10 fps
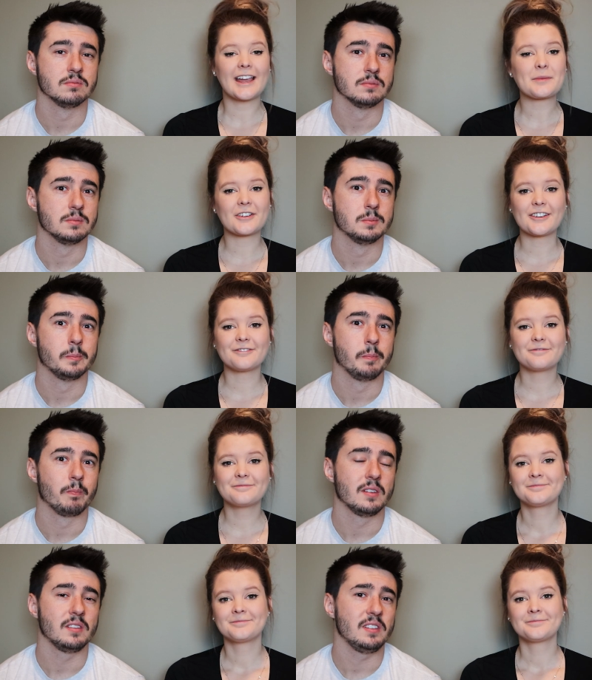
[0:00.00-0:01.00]
Speaker 1: the campground.
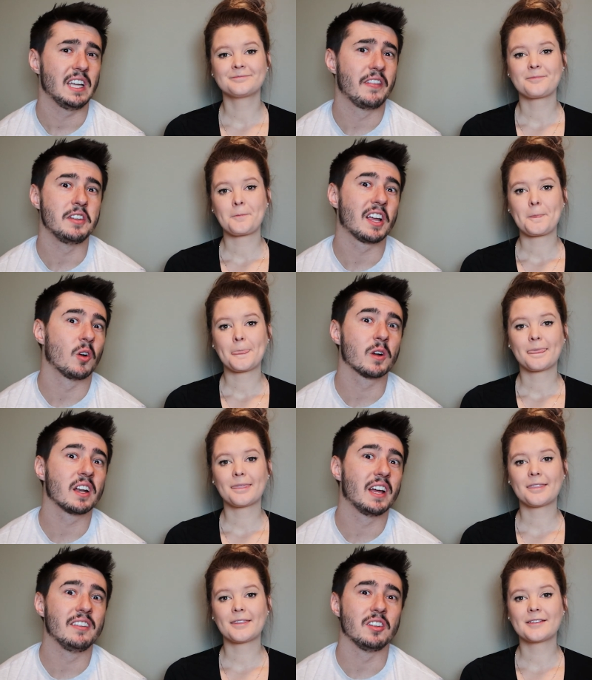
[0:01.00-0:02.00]
Speaker 2: Yeah, and then you can
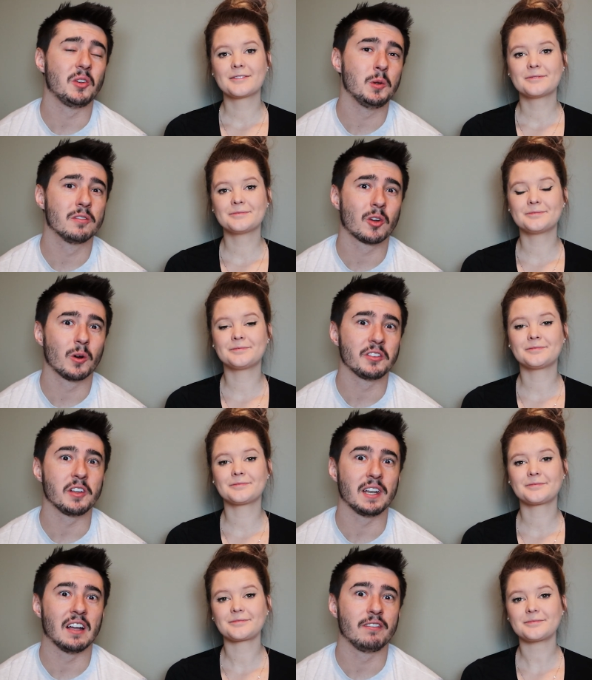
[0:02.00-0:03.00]
organize it too, of course.
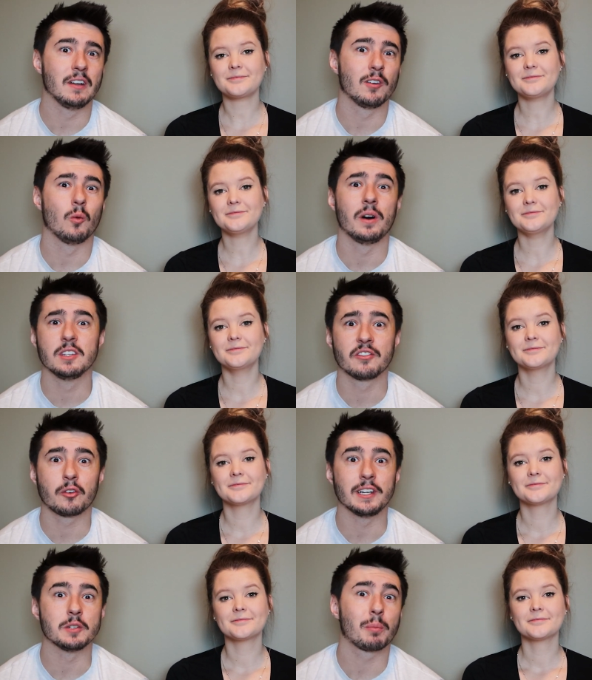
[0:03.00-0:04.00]
You can have different ones
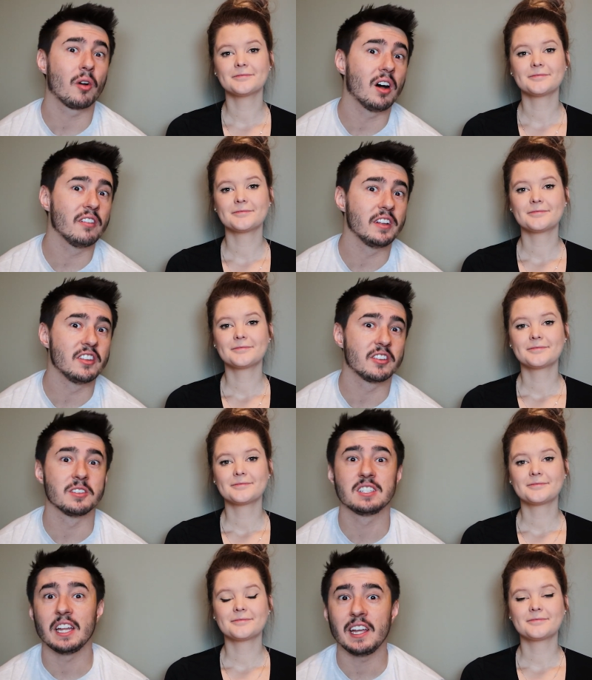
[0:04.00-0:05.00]
for each province or
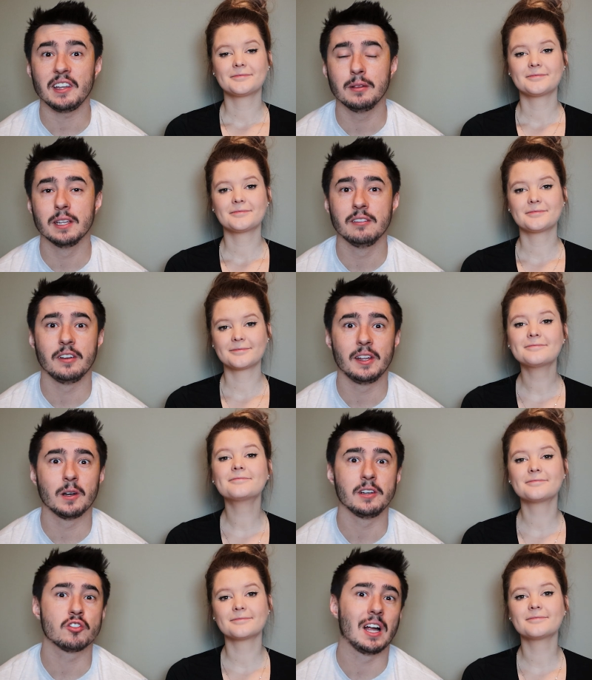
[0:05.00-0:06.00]
state you live in
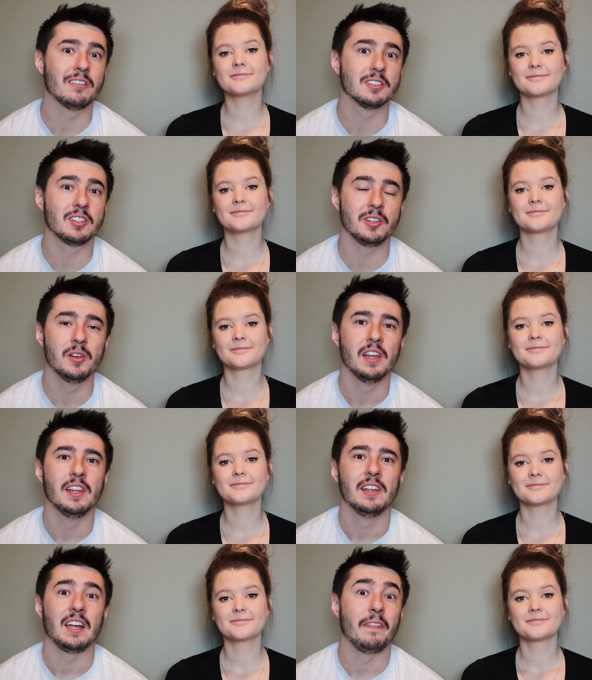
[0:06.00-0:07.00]
or you travel to.
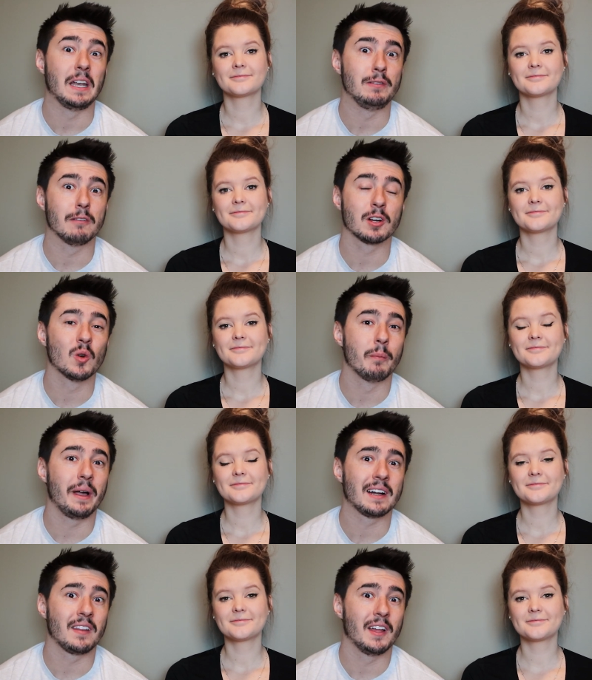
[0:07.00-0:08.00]
And then if you're ever going
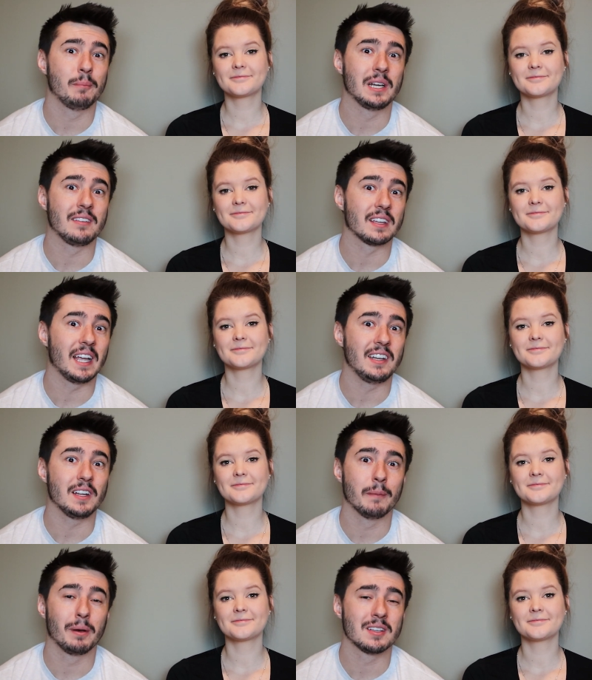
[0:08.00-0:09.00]
back to that place again,
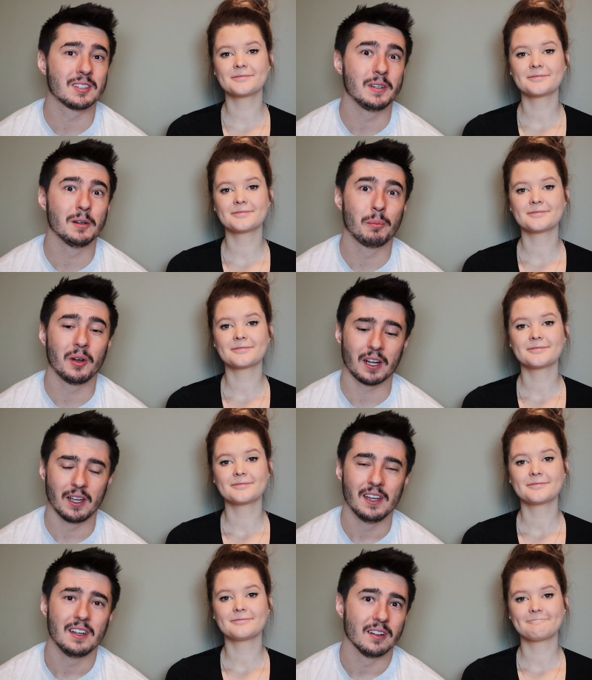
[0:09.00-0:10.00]
you can bust out your book
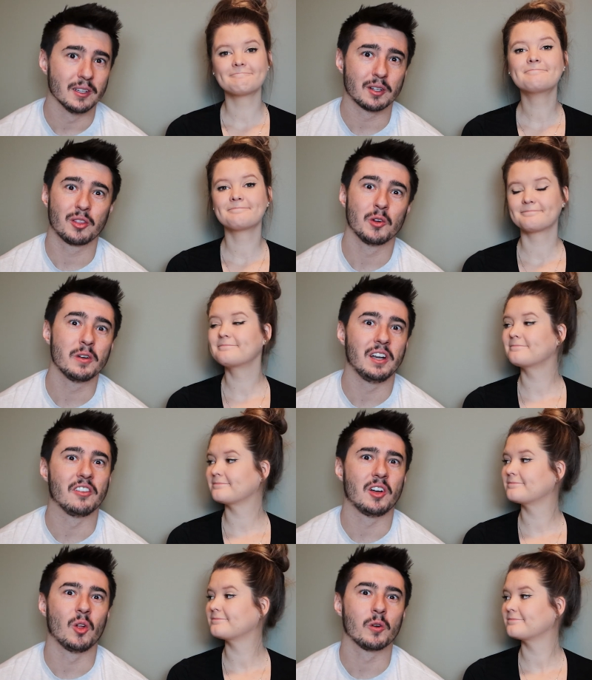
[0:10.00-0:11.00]
look through it and
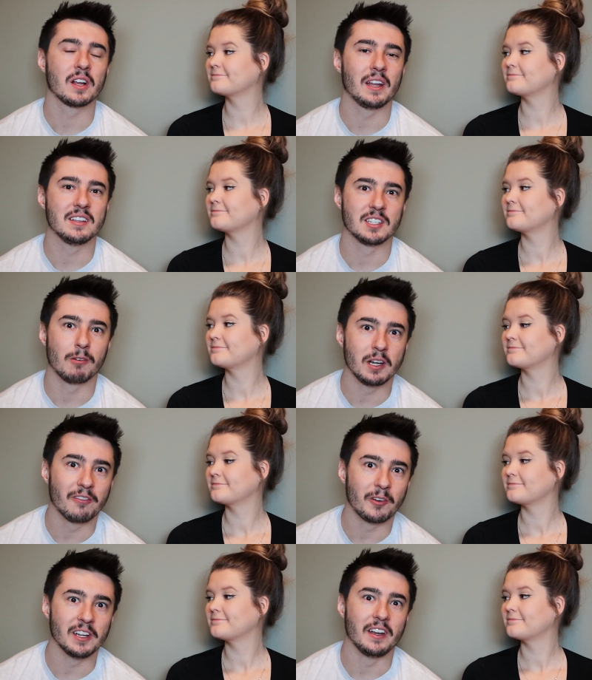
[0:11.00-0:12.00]
it's all organized and ready
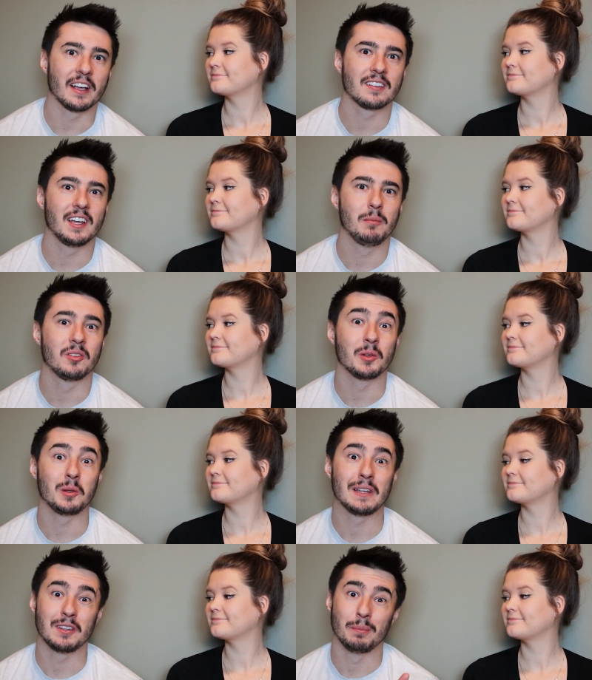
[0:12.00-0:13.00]
for you next time so you
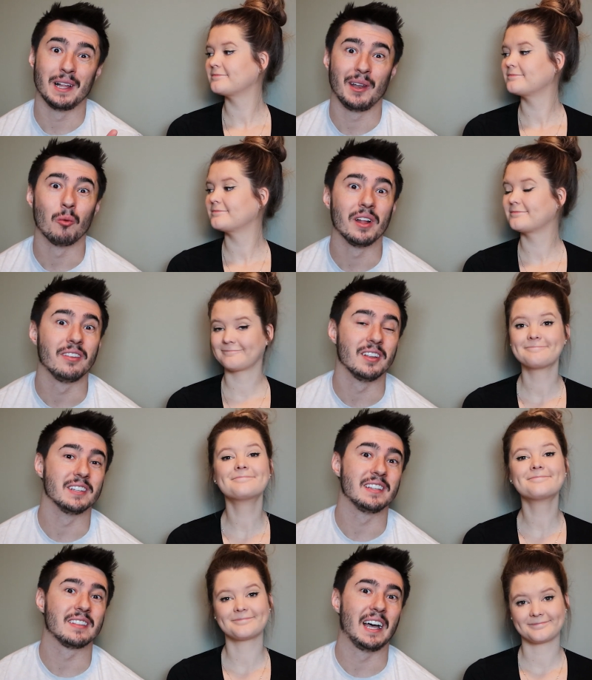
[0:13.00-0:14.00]
only have to plan once at
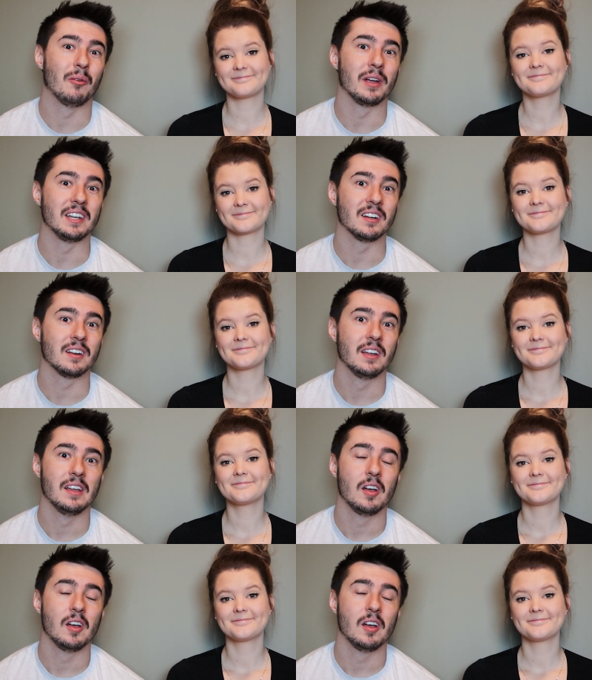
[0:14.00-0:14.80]
least that way and you're